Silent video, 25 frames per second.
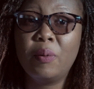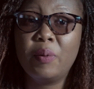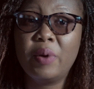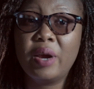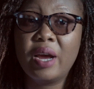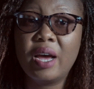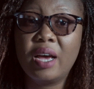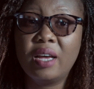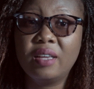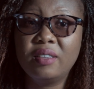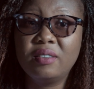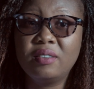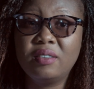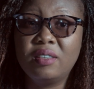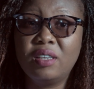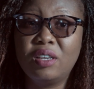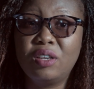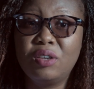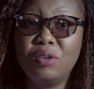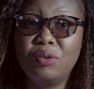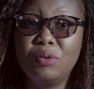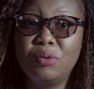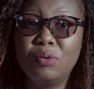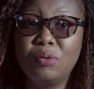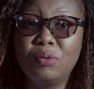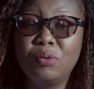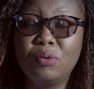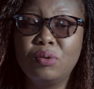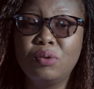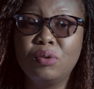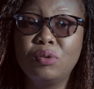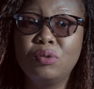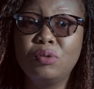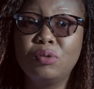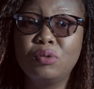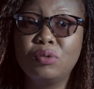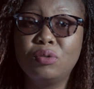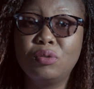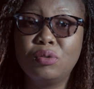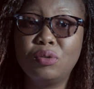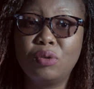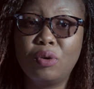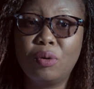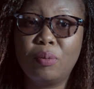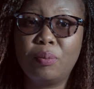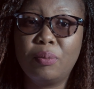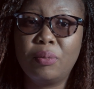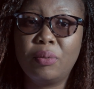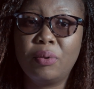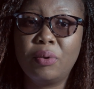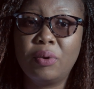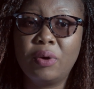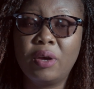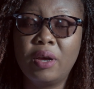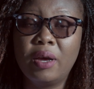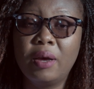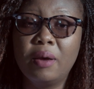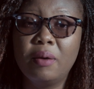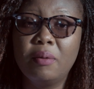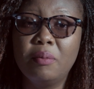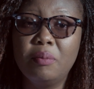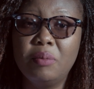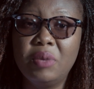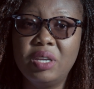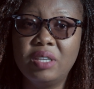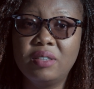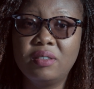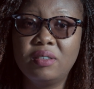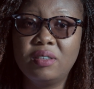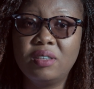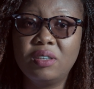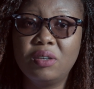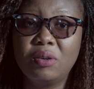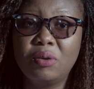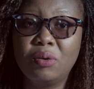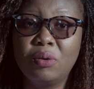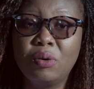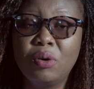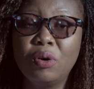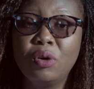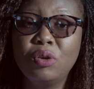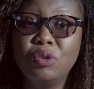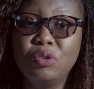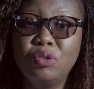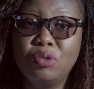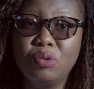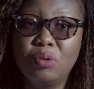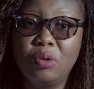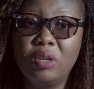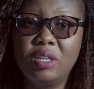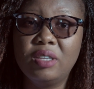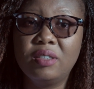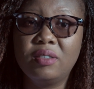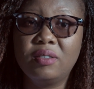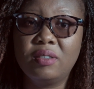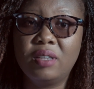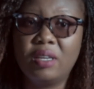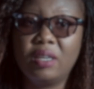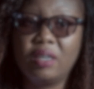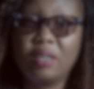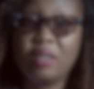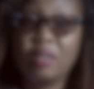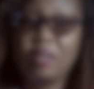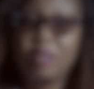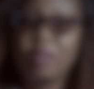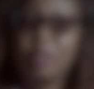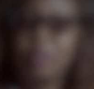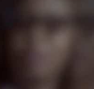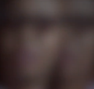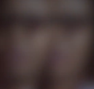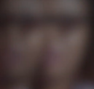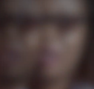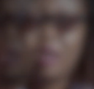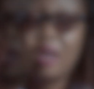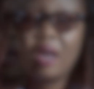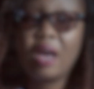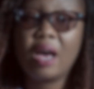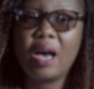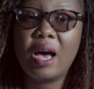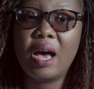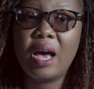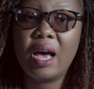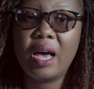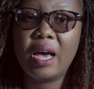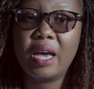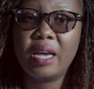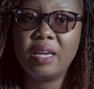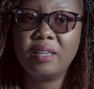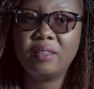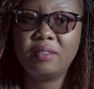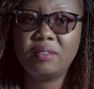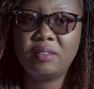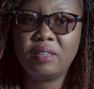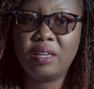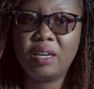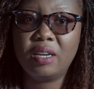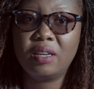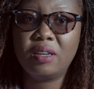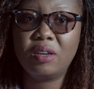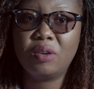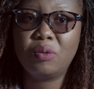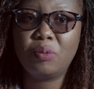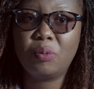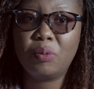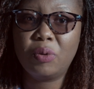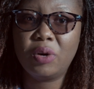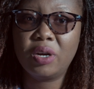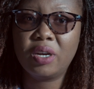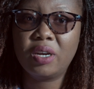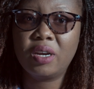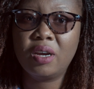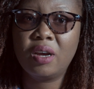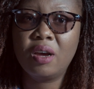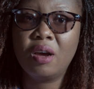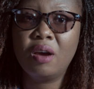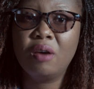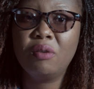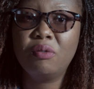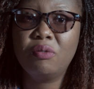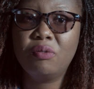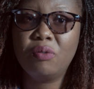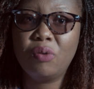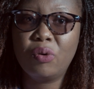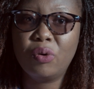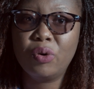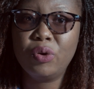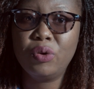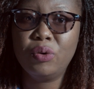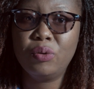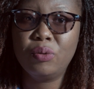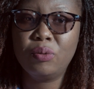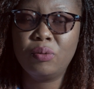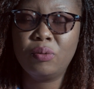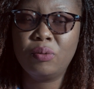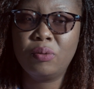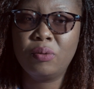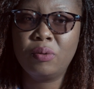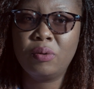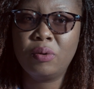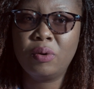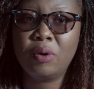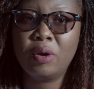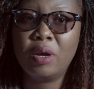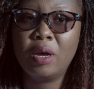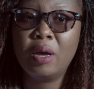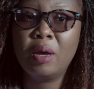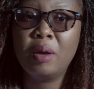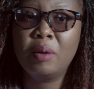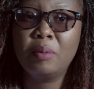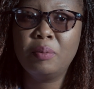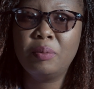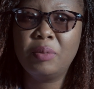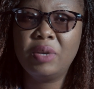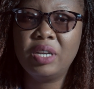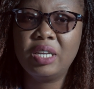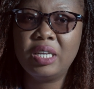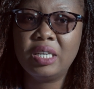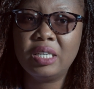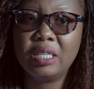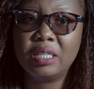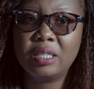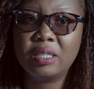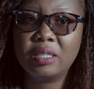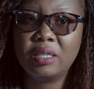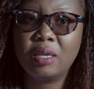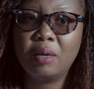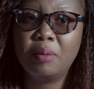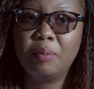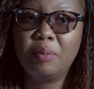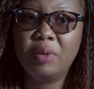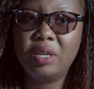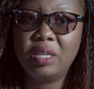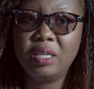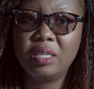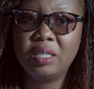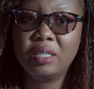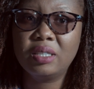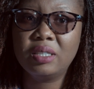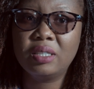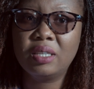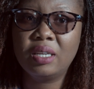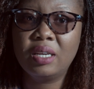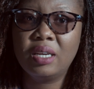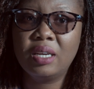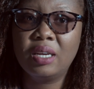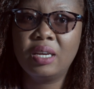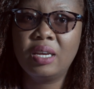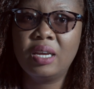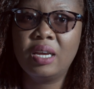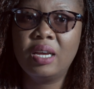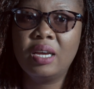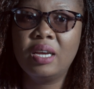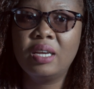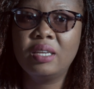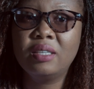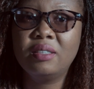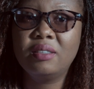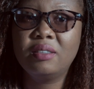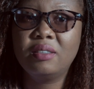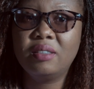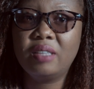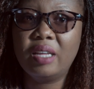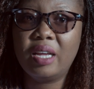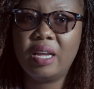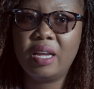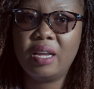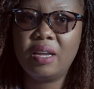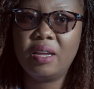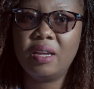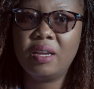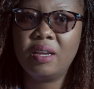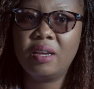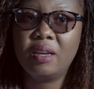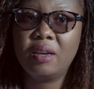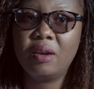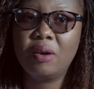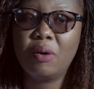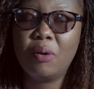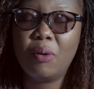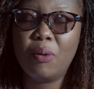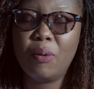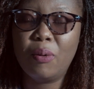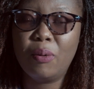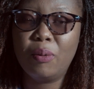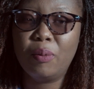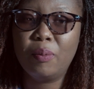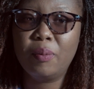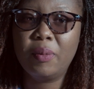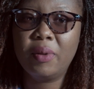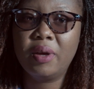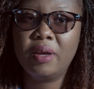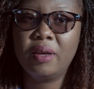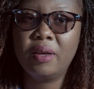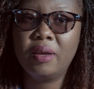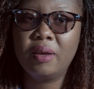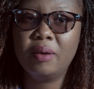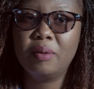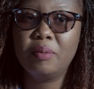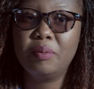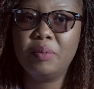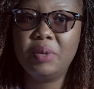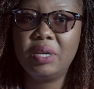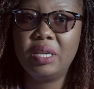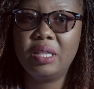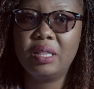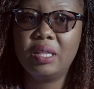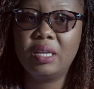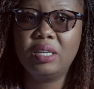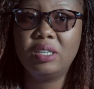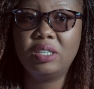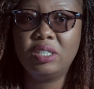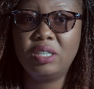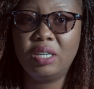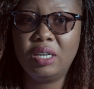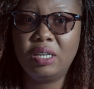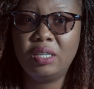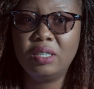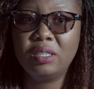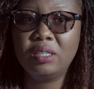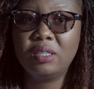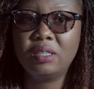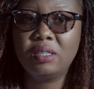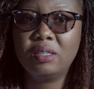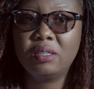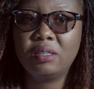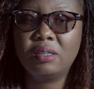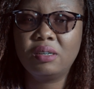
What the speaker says: We're asking you to stop, be still, to listen. I stayed at work for you. Please, please, stay home. Be the change.